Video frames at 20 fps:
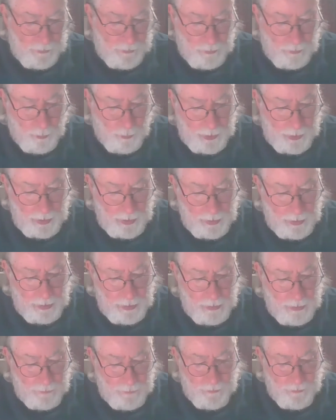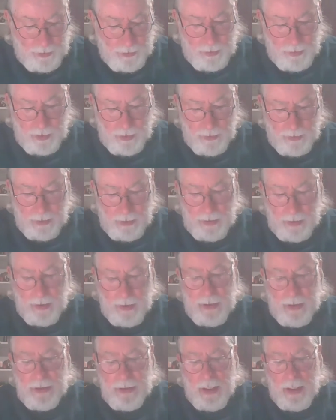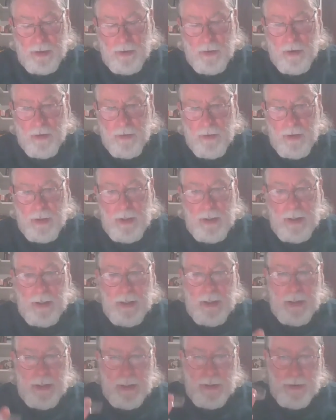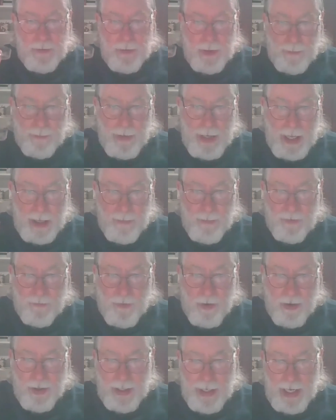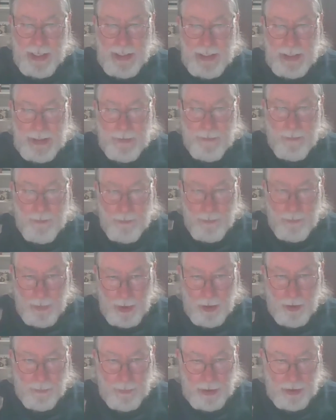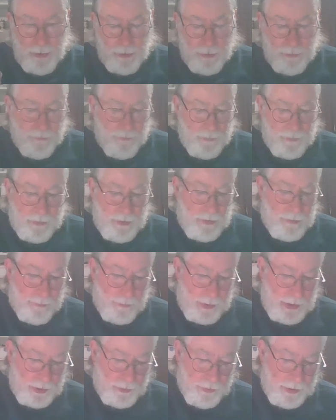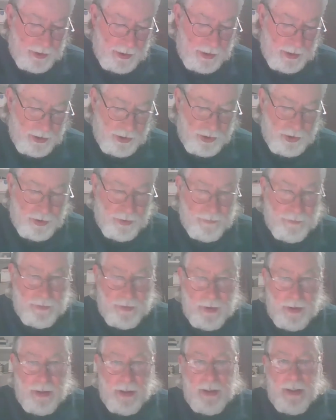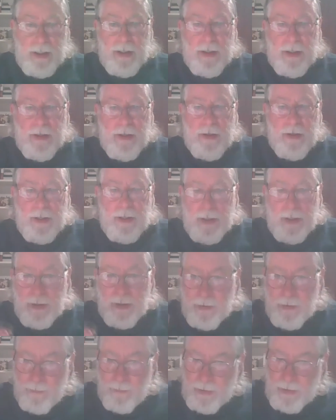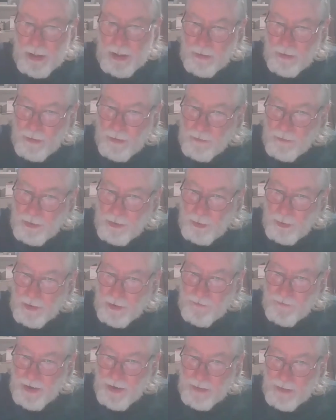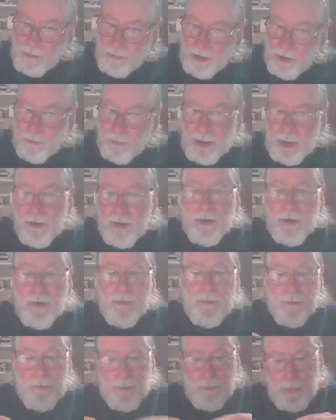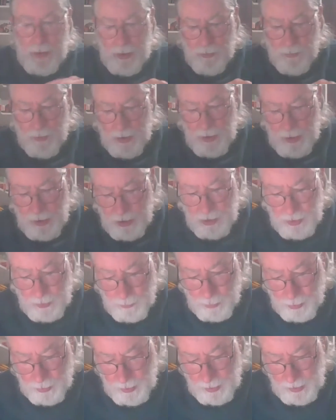we can take the bottom of our 90 millimeter Petri dish, take our 35 millimeter Petri dish and put it